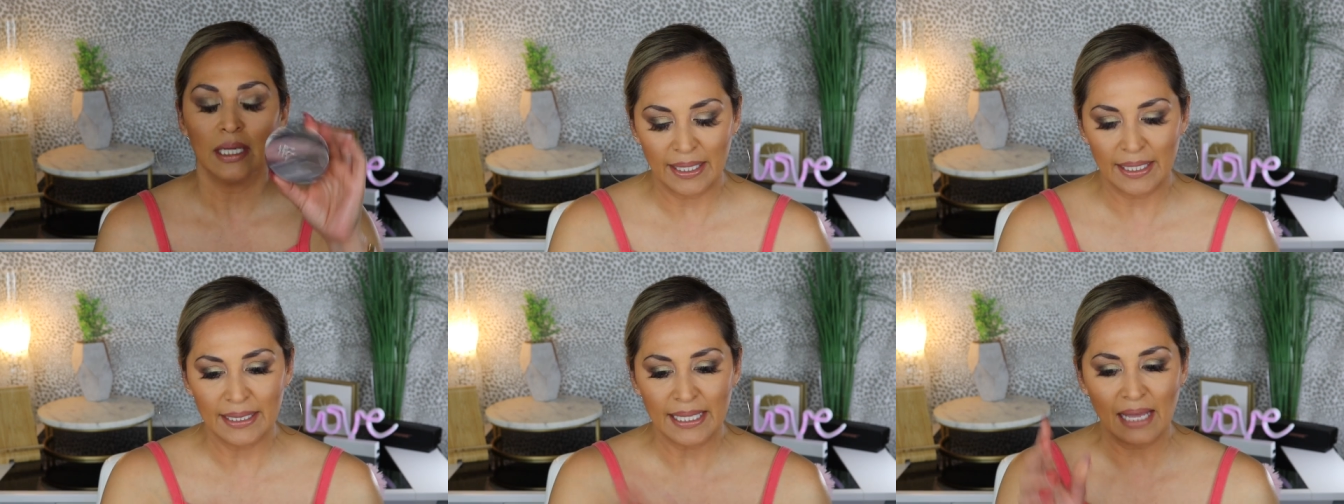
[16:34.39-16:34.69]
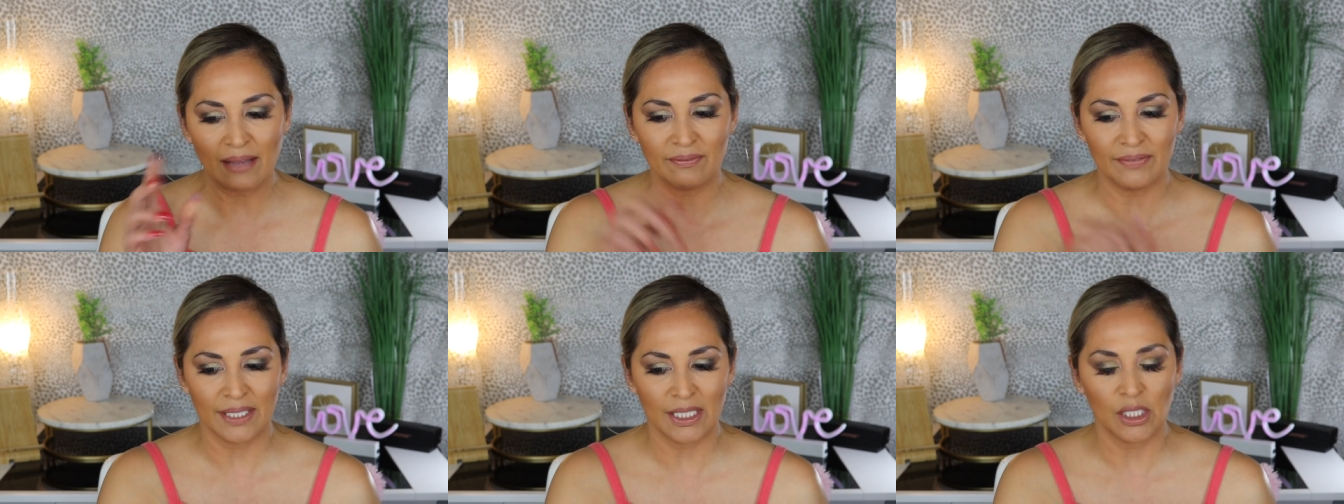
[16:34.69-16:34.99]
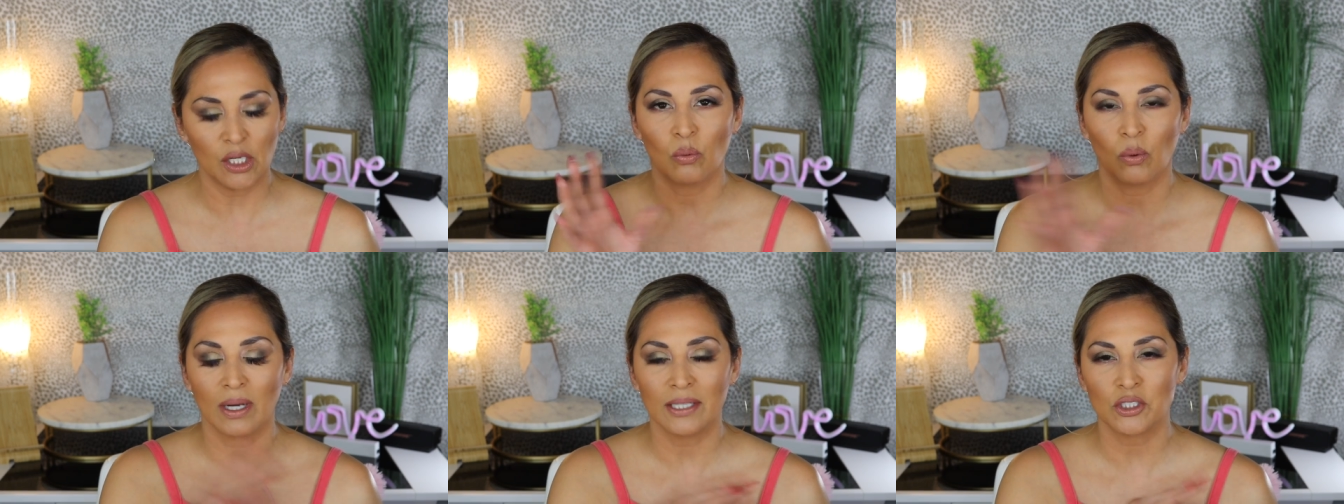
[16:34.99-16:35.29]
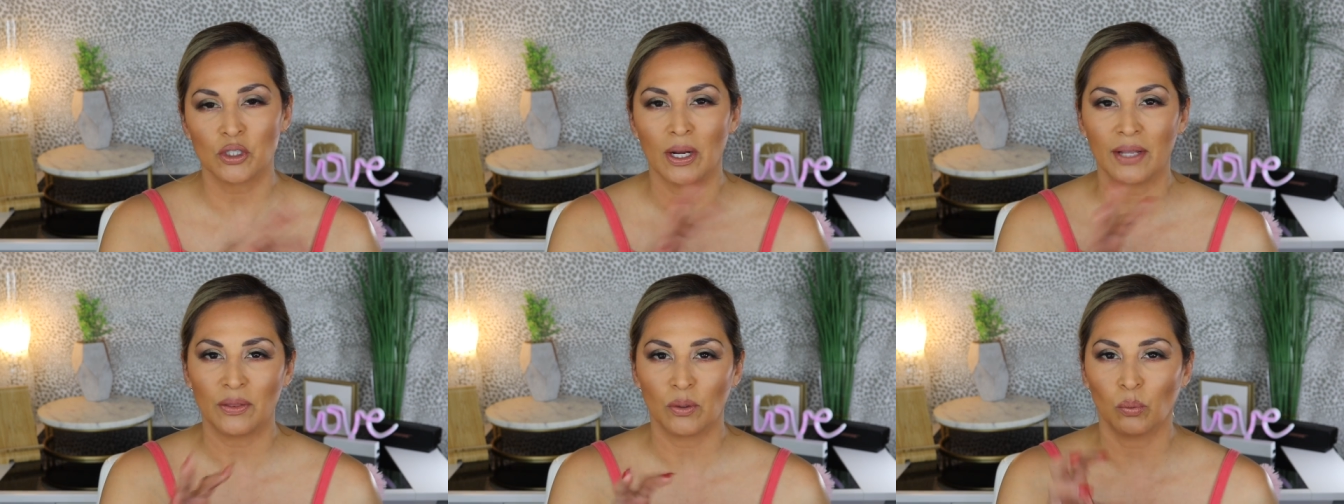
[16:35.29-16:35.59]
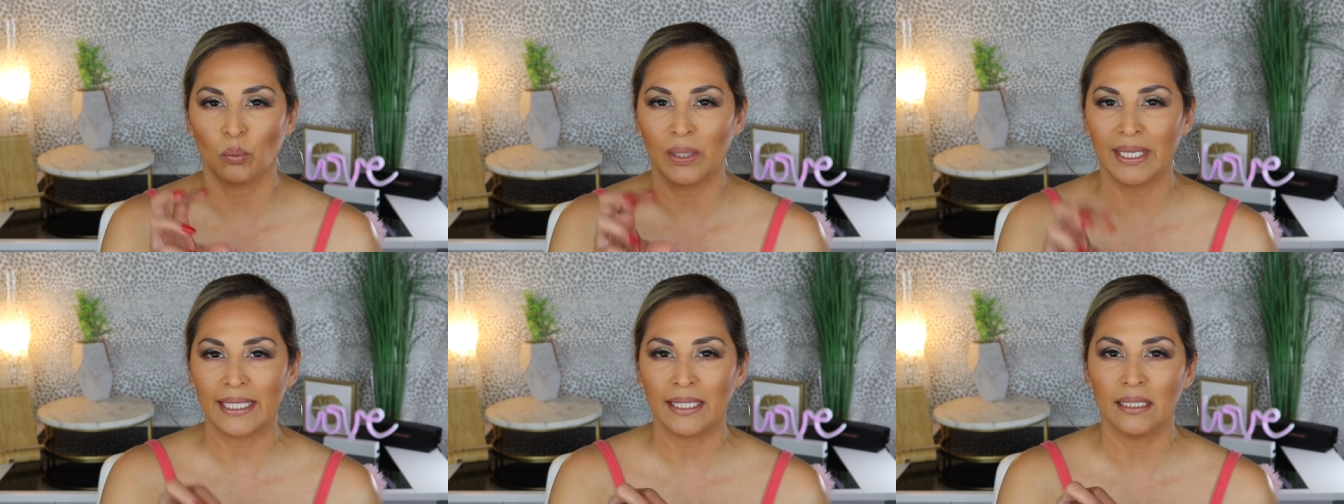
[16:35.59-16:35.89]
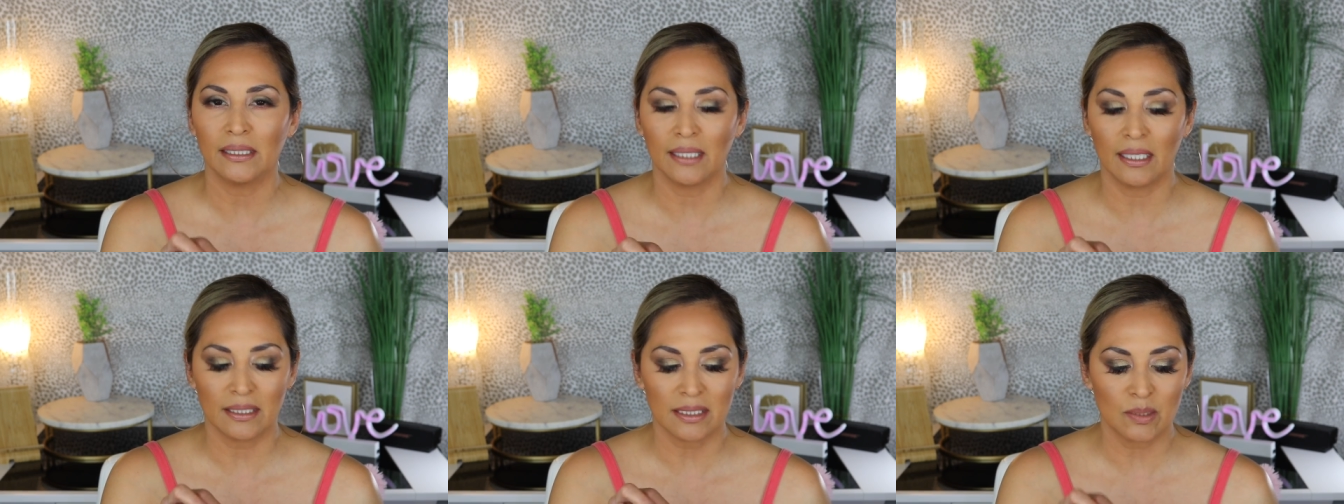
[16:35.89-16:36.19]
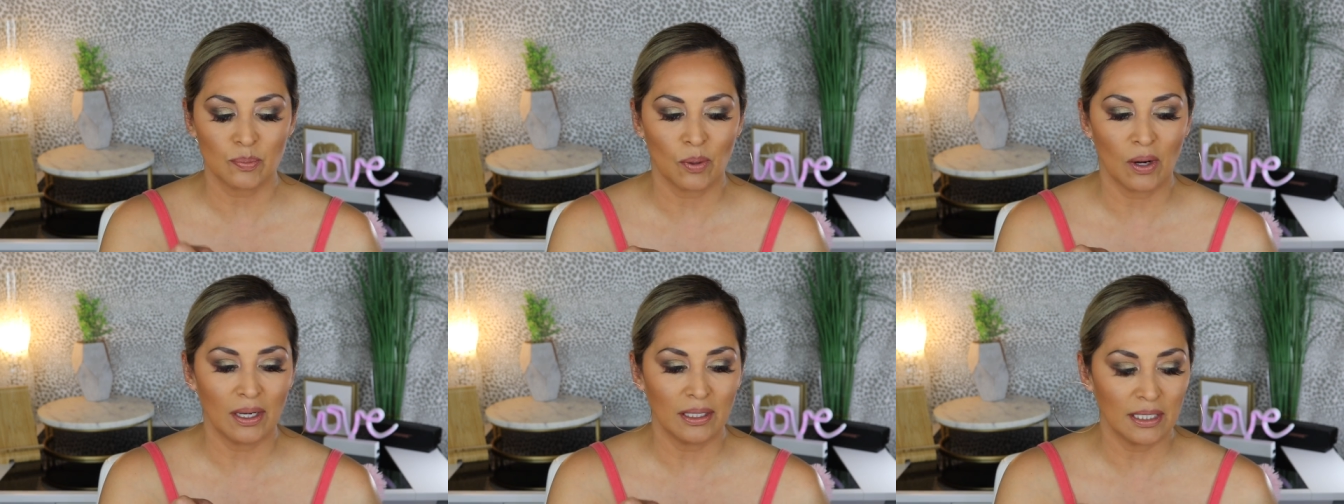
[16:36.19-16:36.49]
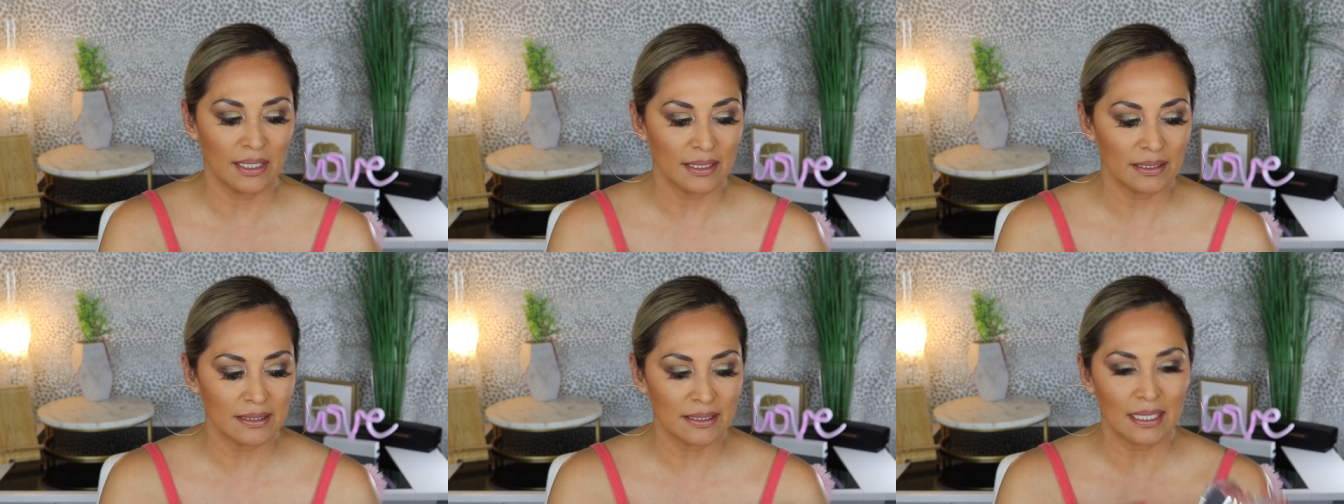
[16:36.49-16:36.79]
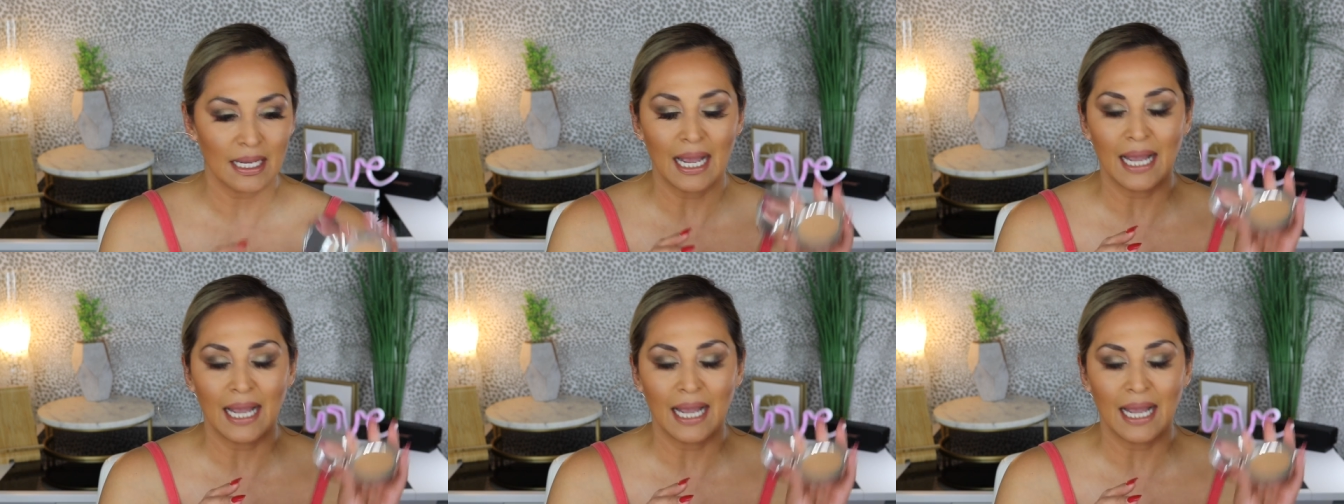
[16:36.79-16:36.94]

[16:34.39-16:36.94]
In that video where I tried the Winky Lux products,